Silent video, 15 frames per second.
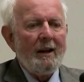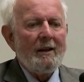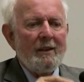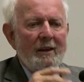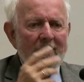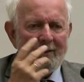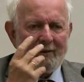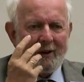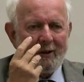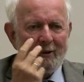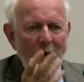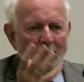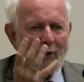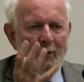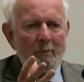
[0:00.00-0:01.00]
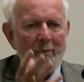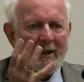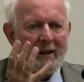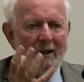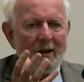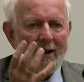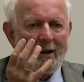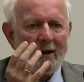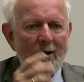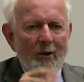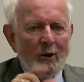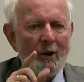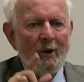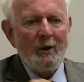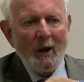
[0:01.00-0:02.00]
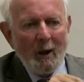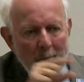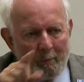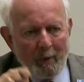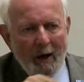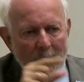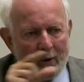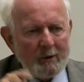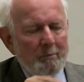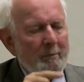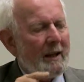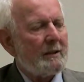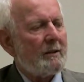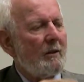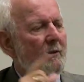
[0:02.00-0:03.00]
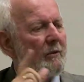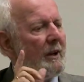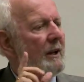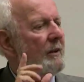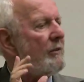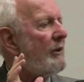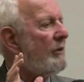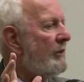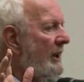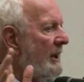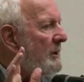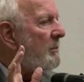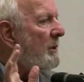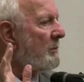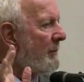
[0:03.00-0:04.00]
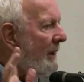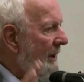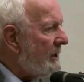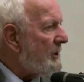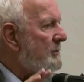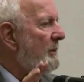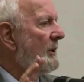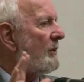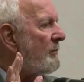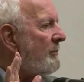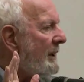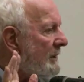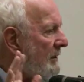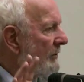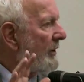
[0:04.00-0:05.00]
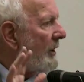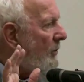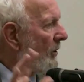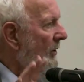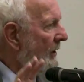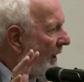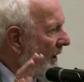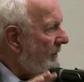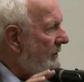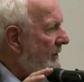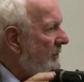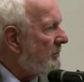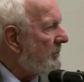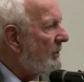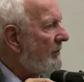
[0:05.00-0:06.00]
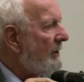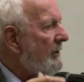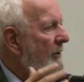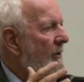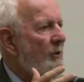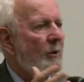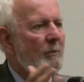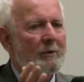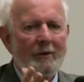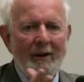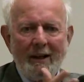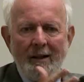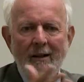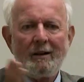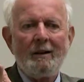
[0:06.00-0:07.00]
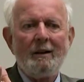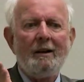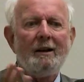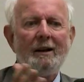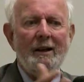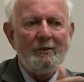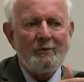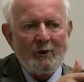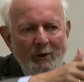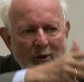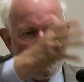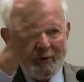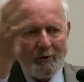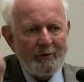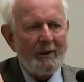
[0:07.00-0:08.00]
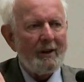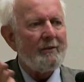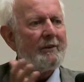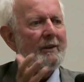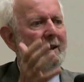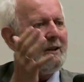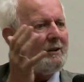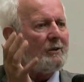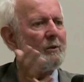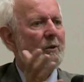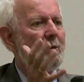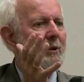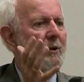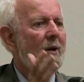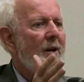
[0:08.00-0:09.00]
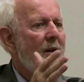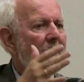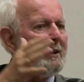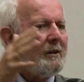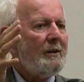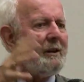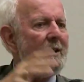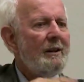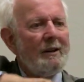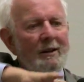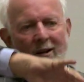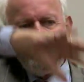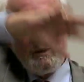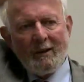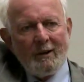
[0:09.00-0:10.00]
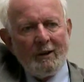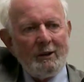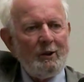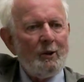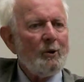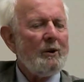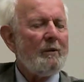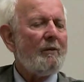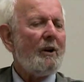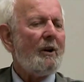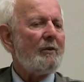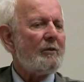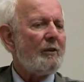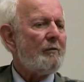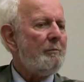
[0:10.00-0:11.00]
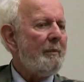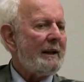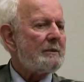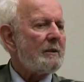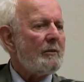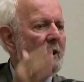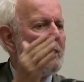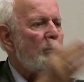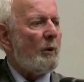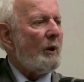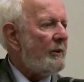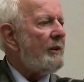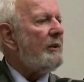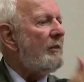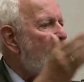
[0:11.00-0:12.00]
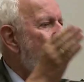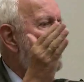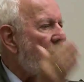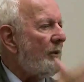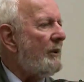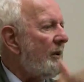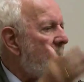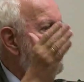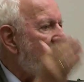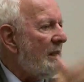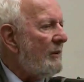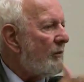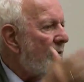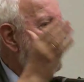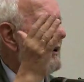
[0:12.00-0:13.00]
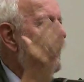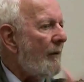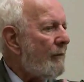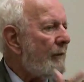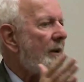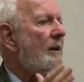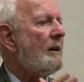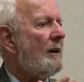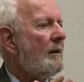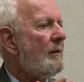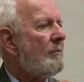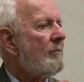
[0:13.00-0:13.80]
there is a lot to be learned about metals and sustainable management of metals and all that. And Professor Tom Gradle introduced us into the universe of metals and what it means for Africa.